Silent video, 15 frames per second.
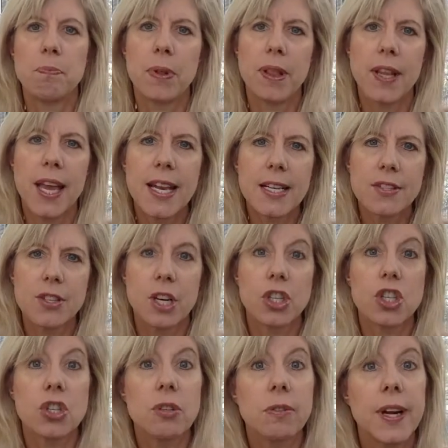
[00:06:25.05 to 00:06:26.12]
planets are
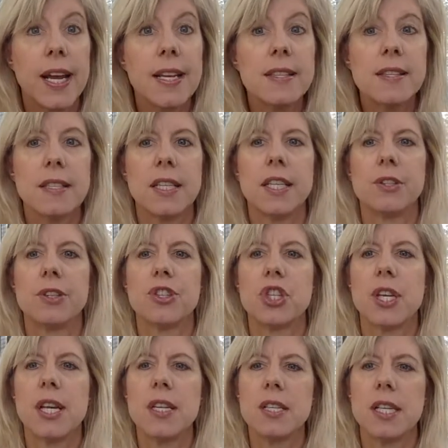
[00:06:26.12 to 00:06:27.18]
transiting or
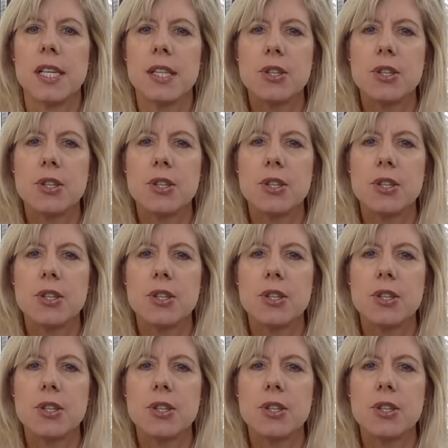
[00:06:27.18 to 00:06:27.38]
changing.